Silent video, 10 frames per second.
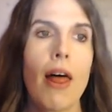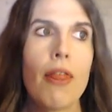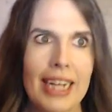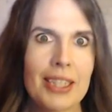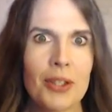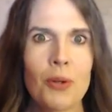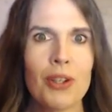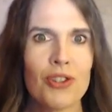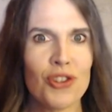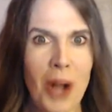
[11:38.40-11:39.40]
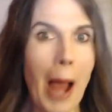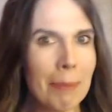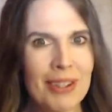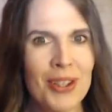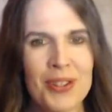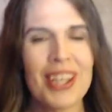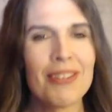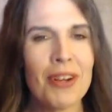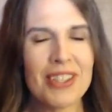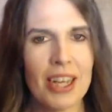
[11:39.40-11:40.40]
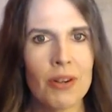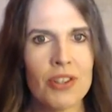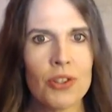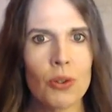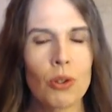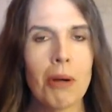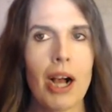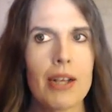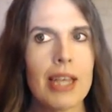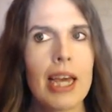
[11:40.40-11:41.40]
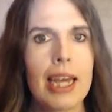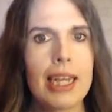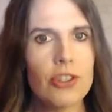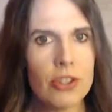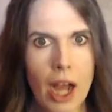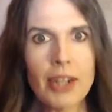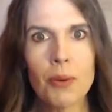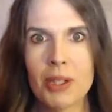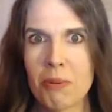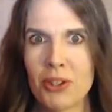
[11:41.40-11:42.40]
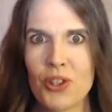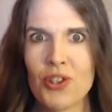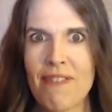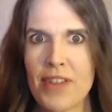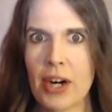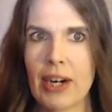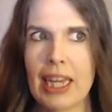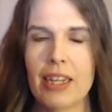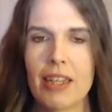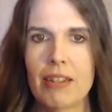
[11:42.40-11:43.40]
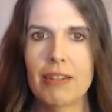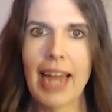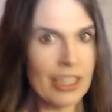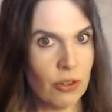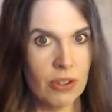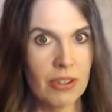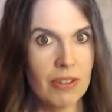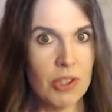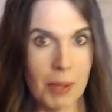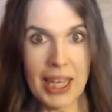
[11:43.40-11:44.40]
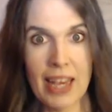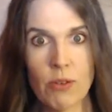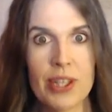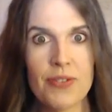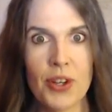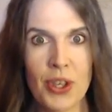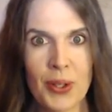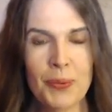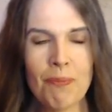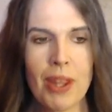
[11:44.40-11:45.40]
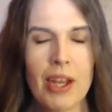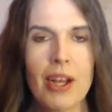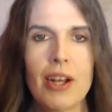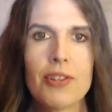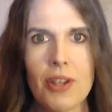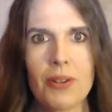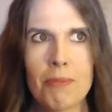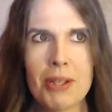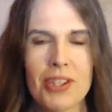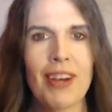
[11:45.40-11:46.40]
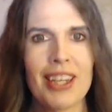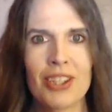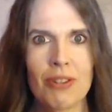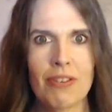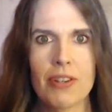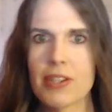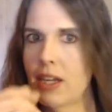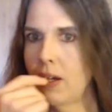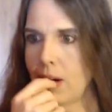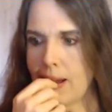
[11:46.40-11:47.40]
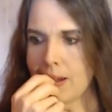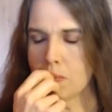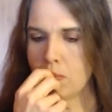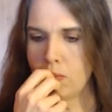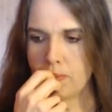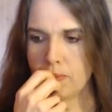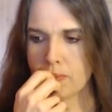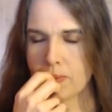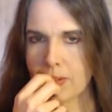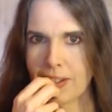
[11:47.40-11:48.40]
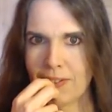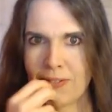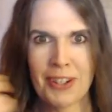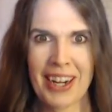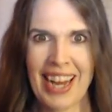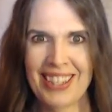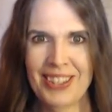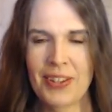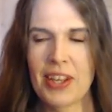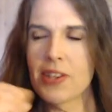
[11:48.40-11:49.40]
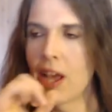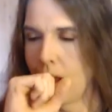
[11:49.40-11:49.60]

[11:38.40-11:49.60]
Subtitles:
then you can stop using the falsetto as a tool because it's not going to produce a very natural speaking voice for you. So let me see if I can do a falsetto. Forgotten how to do this.